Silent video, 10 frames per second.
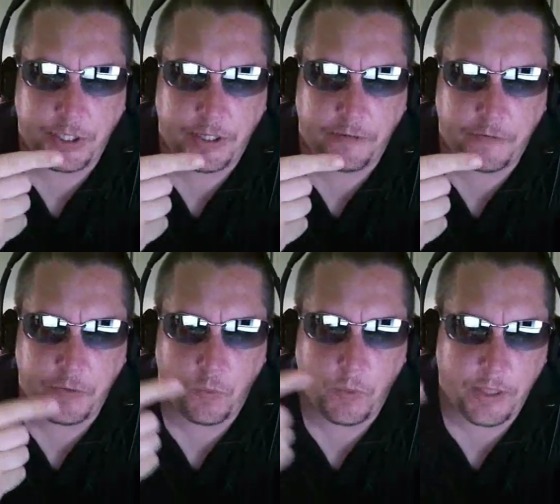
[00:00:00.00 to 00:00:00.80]

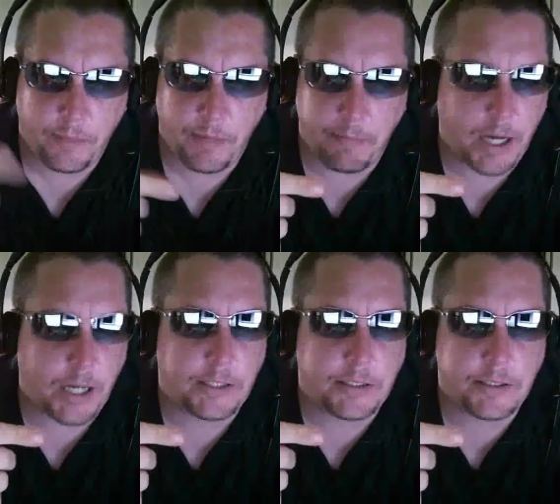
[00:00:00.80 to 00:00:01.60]
shift with my
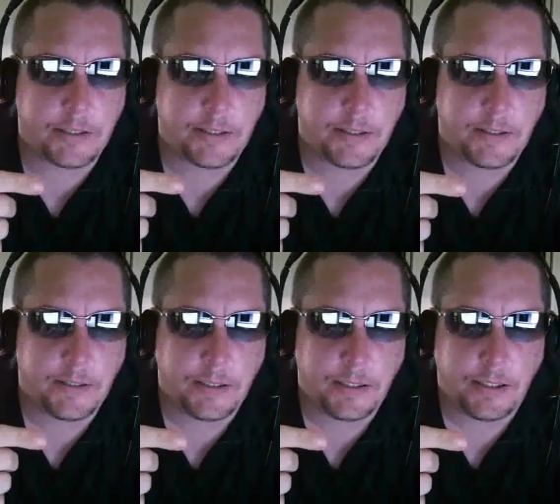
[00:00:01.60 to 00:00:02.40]
mods.
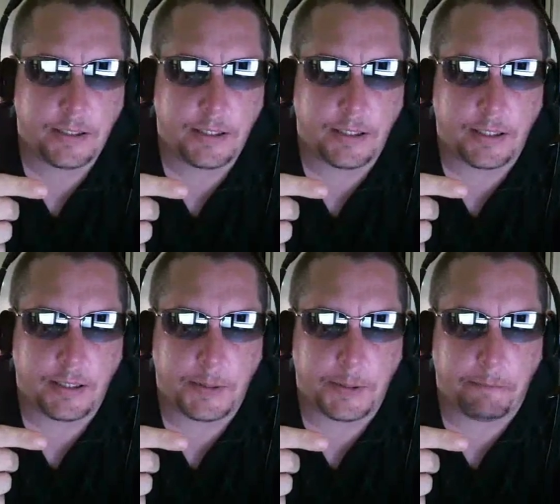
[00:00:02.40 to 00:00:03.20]

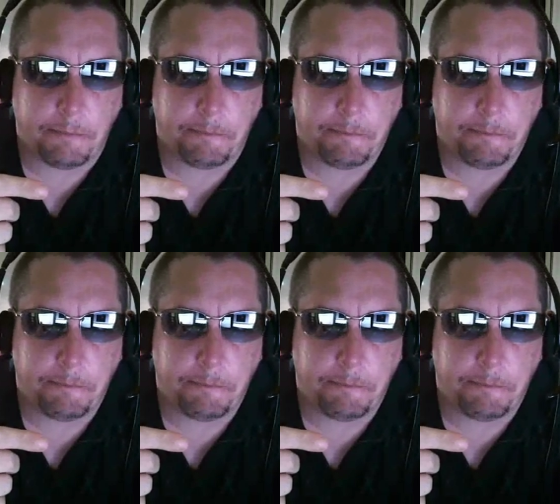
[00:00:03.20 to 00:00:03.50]
Um,